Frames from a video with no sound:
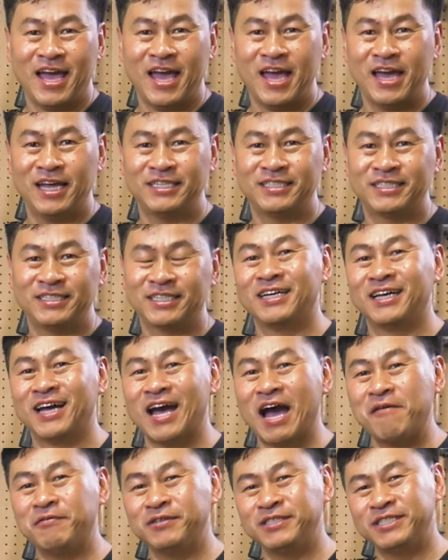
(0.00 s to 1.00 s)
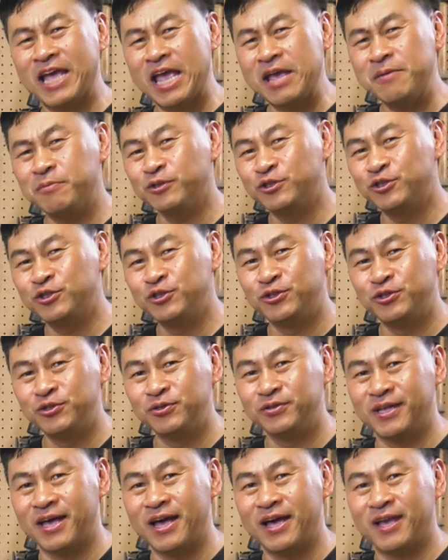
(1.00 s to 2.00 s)
And I was able to
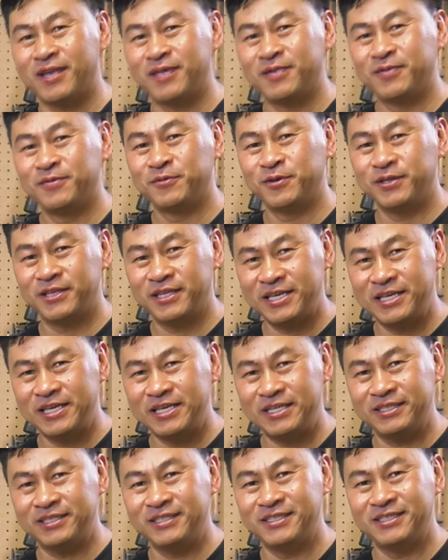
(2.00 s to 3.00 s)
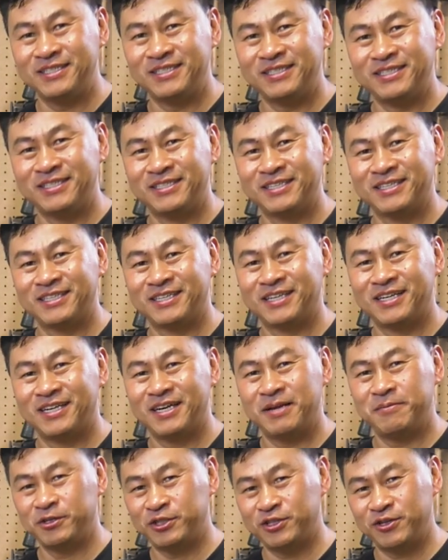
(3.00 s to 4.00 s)
do that with ease.
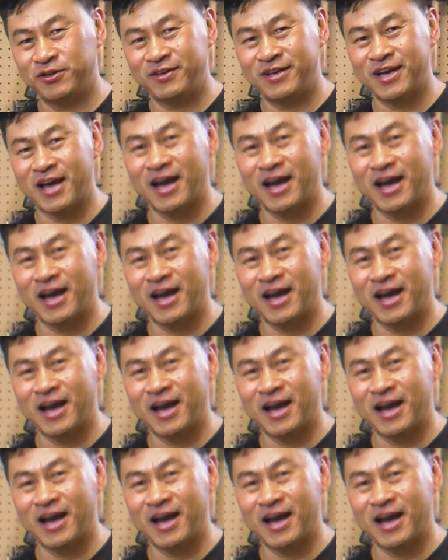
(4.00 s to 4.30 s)
Let me show you